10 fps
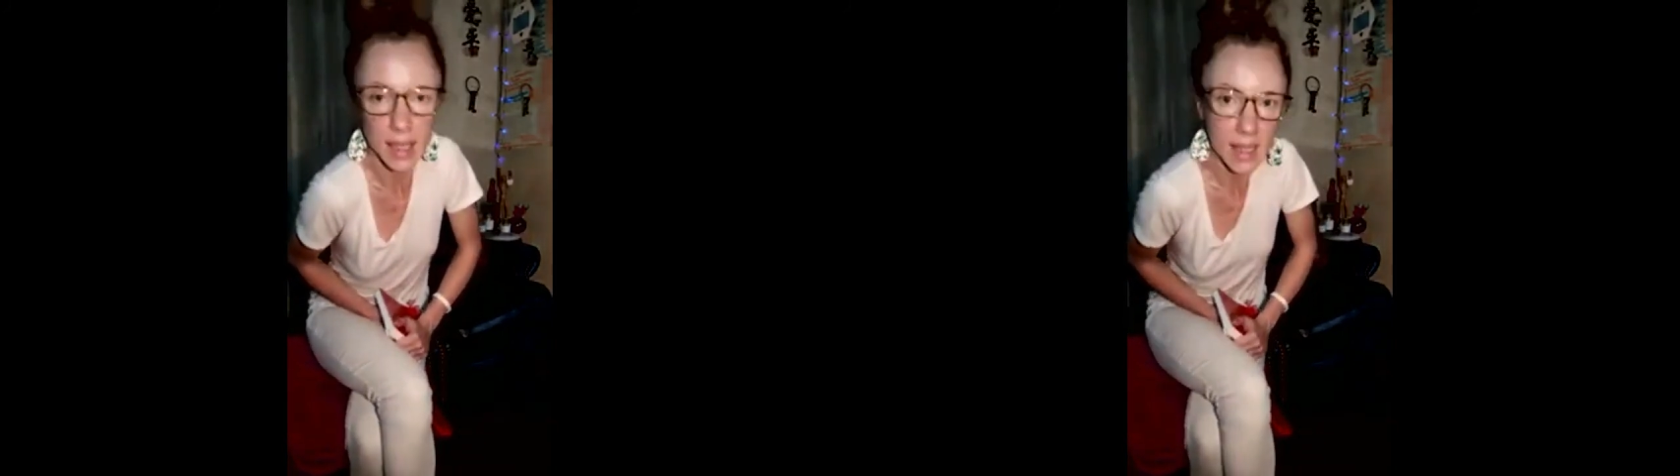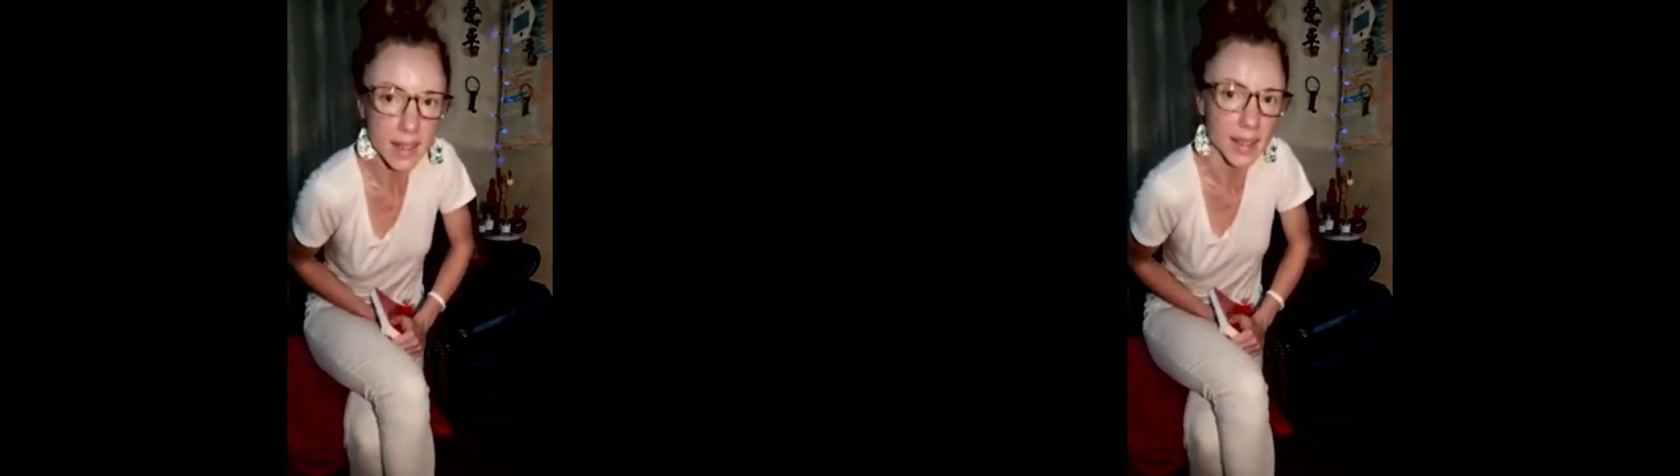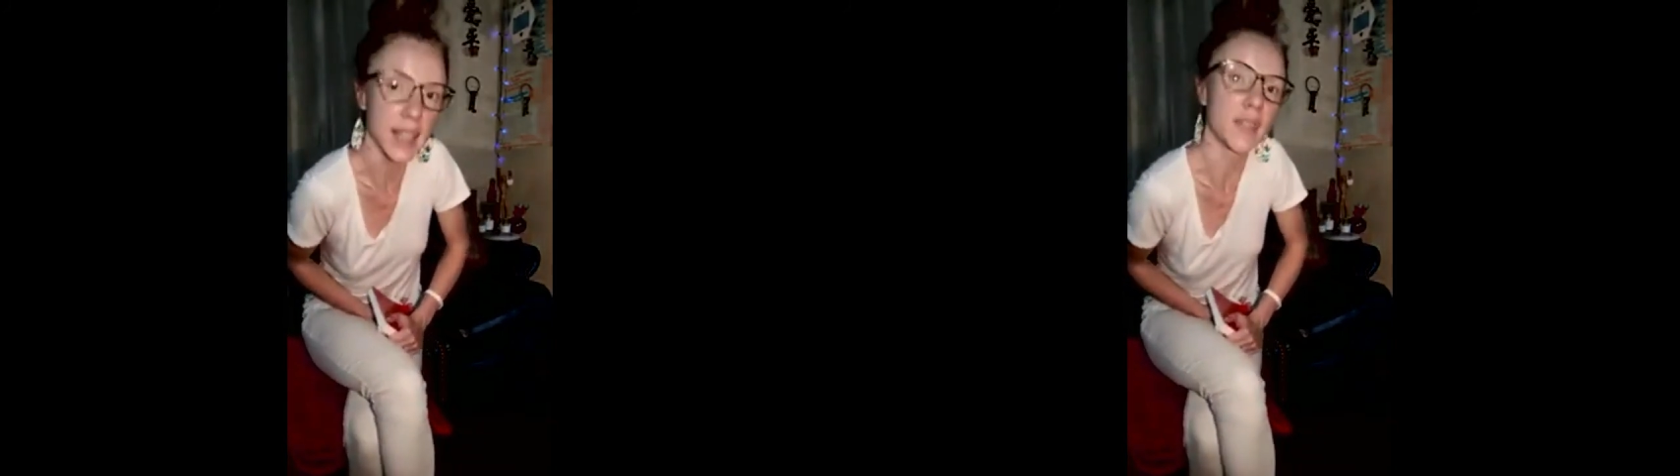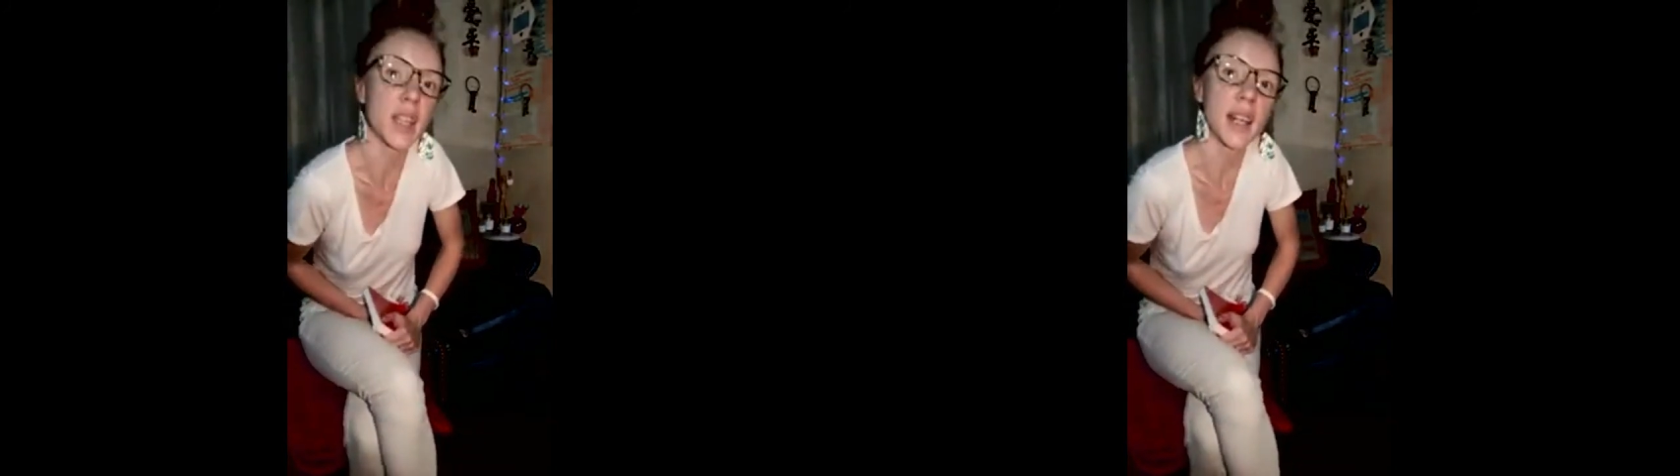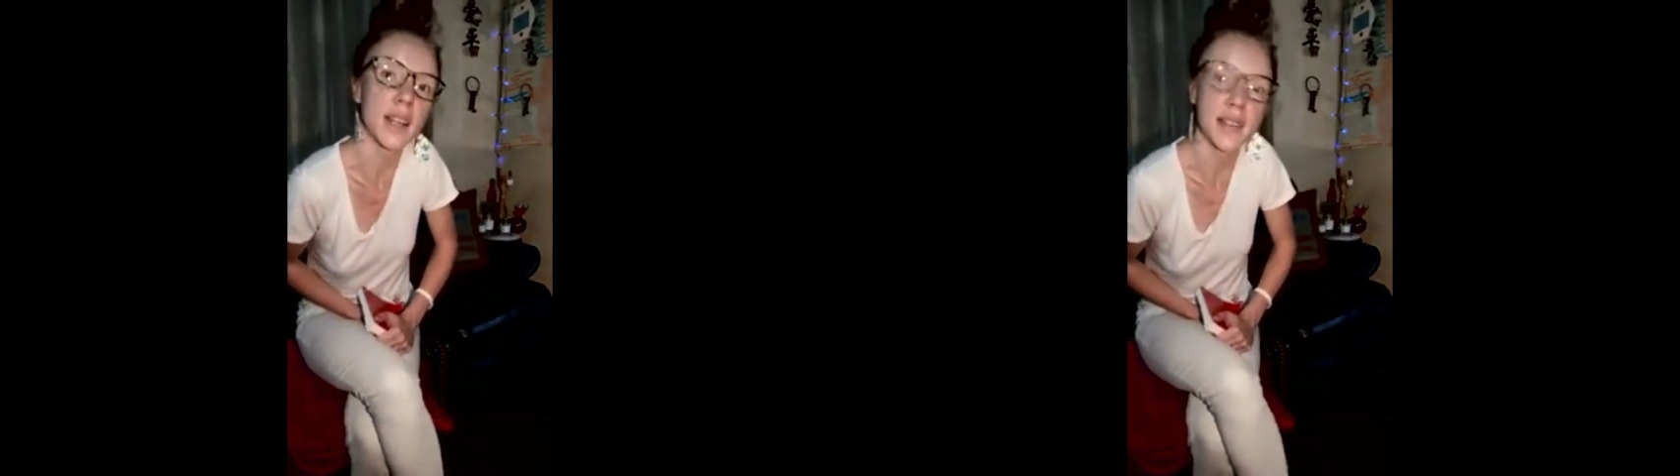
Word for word: It is a given, it